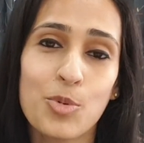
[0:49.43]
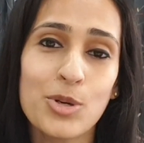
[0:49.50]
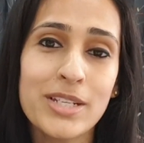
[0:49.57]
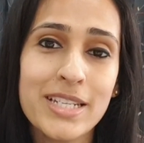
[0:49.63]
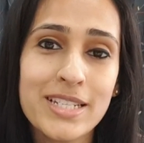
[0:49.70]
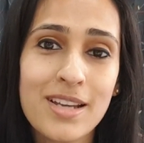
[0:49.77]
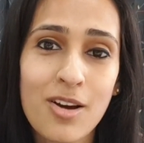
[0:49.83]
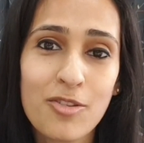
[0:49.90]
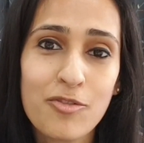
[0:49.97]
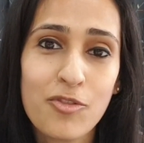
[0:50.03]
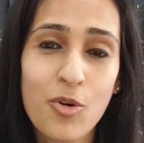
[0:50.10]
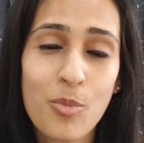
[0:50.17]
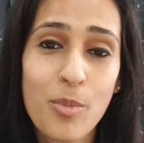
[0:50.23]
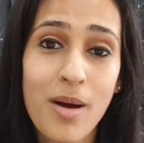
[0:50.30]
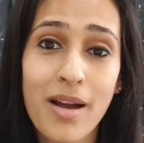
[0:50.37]
pulled it down
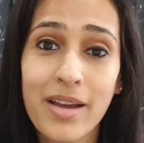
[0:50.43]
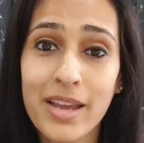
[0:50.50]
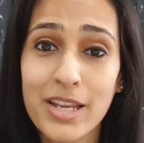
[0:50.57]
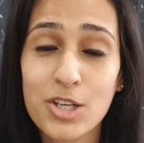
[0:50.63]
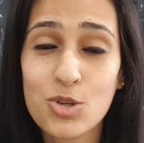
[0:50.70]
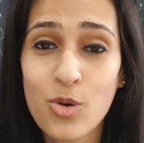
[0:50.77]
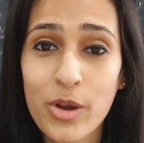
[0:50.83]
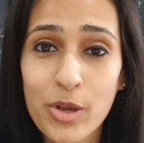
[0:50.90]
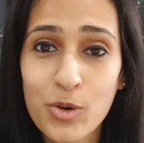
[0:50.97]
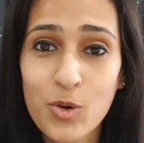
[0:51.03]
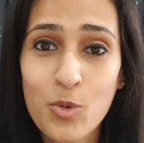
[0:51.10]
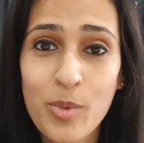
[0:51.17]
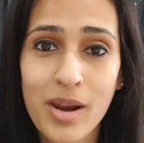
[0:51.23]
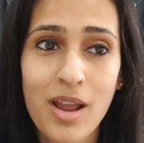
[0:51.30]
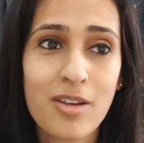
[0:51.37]
from my drawing
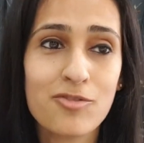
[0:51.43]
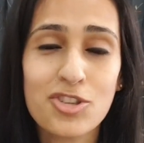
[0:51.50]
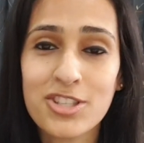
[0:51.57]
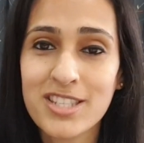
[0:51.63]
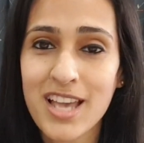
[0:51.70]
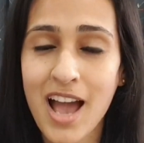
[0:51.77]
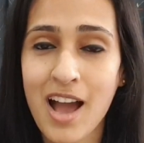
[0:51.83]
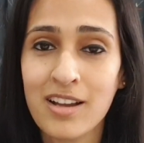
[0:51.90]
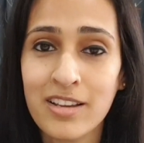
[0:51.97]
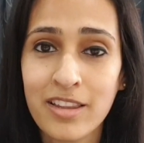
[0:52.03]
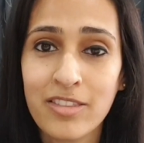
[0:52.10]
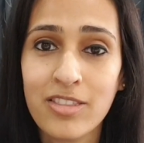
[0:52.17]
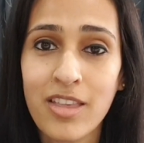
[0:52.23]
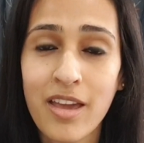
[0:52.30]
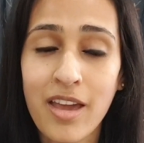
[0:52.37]
room, and I've just hung
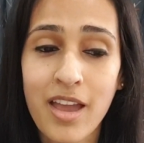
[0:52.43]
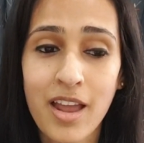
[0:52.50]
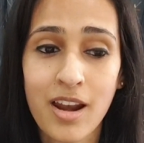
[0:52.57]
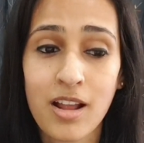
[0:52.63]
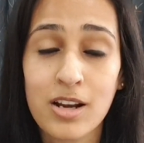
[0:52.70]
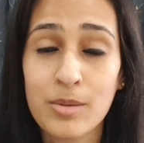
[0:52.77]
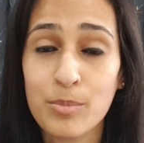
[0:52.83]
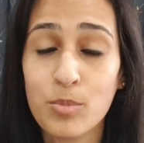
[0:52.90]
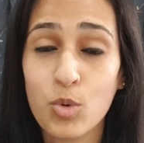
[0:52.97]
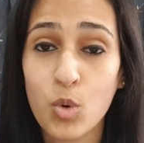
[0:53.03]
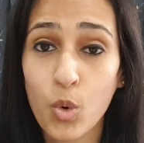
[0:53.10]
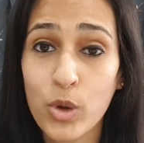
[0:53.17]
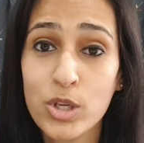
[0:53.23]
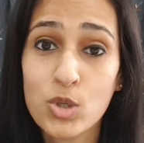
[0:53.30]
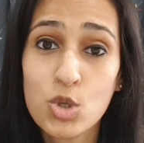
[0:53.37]
it there, and
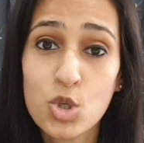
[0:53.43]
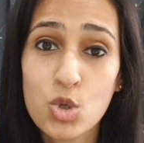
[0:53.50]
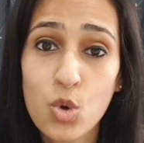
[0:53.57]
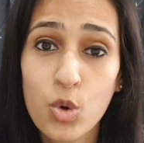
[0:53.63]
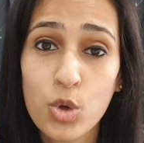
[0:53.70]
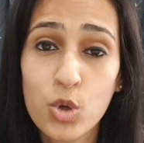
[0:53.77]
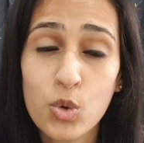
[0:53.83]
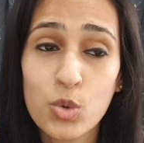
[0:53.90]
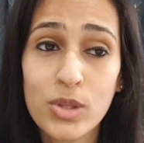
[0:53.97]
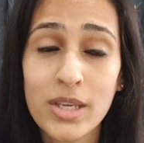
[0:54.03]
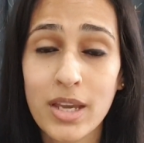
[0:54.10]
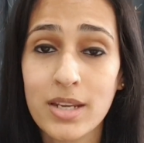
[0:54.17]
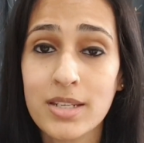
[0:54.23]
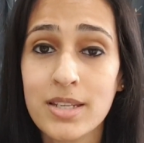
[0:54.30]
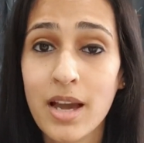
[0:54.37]
I'm going to show you
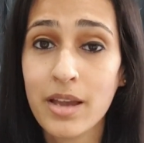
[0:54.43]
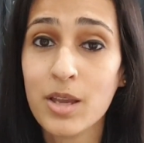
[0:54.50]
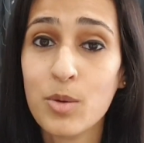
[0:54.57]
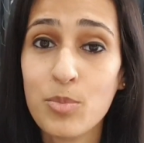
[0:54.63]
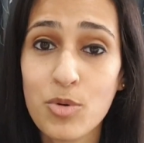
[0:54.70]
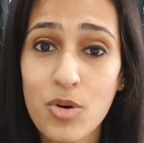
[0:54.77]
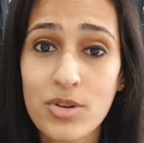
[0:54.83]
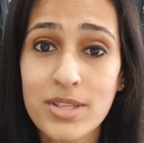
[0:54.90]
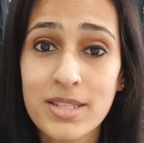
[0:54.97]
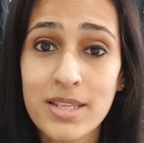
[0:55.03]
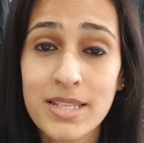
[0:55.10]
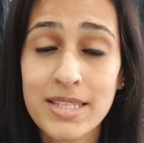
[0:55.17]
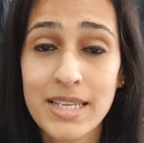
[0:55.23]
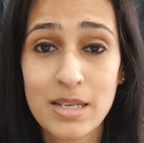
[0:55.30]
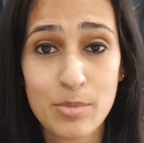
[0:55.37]
the entire
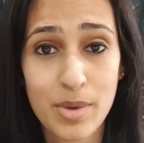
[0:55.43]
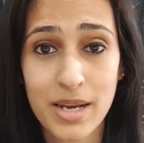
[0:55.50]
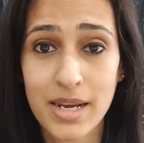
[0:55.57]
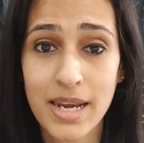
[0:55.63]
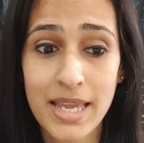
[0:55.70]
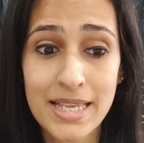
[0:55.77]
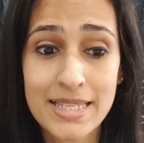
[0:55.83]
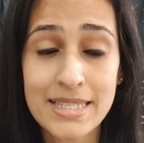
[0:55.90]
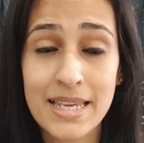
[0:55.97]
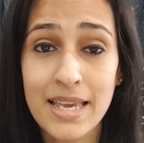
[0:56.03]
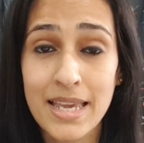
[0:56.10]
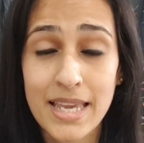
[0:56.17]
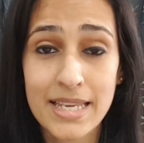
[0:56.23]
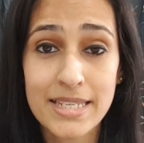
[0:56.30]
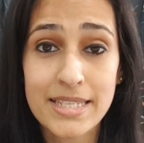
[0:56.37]
process in my next
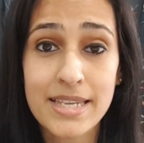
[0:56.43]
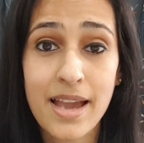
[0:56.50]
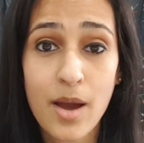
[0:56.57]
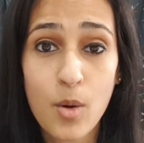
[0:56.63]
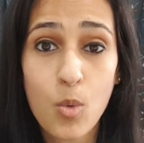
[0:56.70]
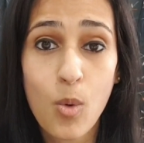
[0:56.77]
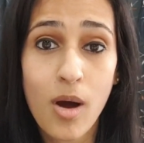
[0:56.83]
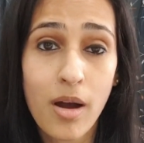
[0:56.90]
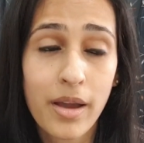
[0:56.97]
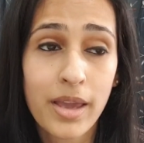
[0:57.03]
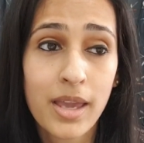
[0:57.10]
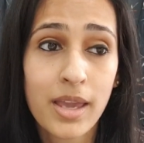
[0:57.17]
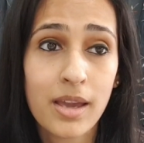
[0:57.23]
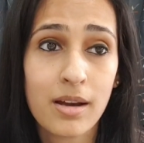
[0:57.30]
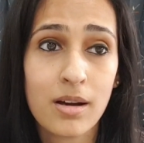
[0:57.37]

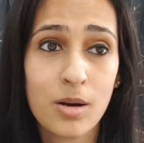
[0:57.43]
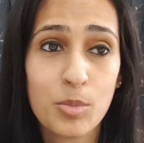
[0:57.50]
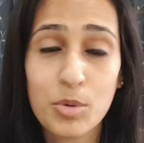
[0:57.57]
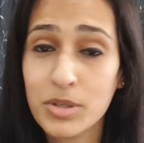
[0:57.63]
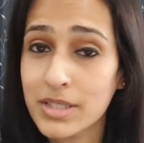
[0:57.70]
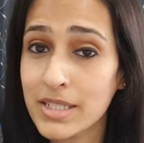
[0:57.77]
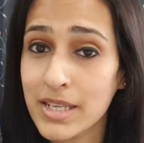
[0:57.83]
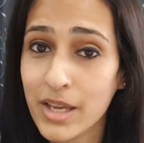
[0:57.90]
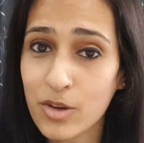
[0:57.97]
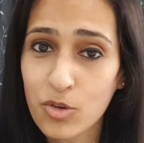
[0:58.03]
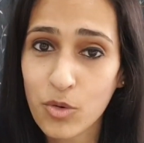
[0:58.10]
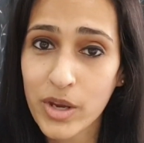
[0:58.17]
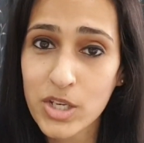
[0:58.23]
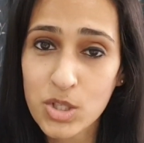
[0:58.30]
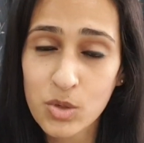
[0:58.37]
DIY birthday
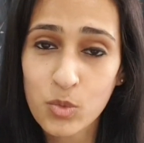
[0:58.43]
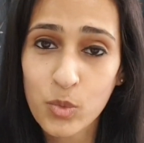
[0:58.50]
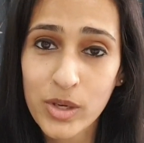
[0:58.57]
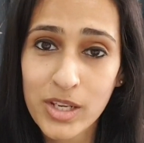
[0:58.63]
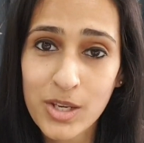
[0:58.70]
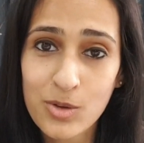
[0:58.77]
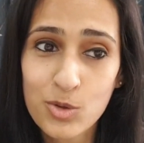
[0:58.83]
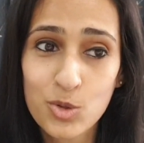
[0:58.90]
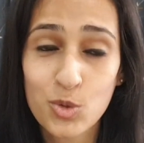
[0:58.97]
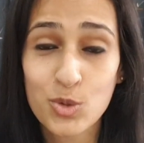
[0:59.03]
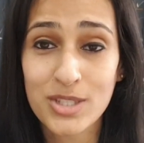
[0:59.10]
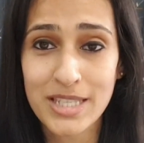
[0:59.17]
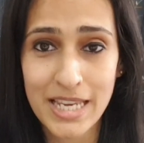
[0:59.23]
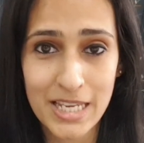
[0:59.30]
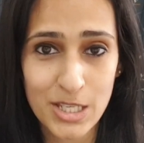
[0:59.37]
decoration video.
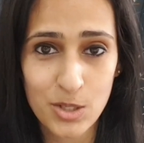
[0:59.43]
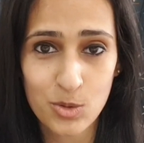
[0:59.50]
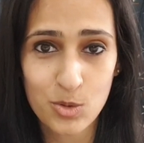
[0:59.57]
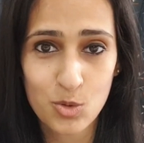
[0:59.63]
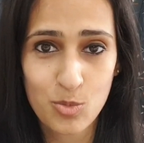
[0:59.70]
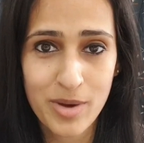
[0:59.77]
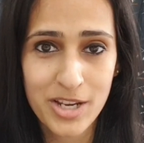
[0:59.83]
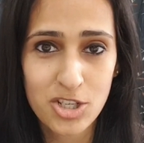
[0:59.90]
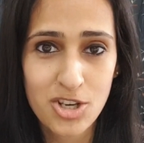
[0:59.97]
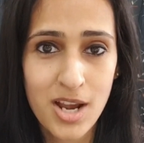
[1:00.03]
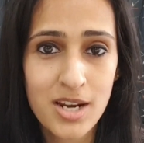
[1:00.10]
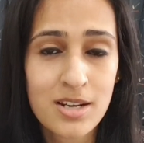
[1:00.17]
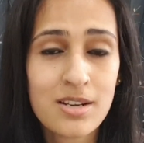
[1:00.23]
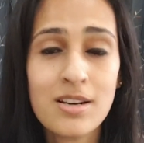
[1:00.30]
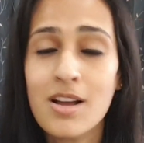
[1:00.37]
So stay tuned to my
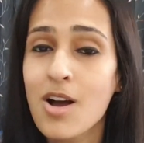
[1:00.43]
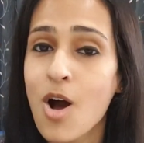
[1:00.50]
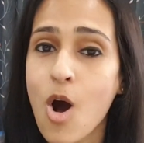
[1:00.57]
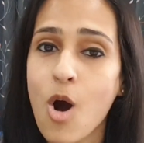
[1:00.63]
channel.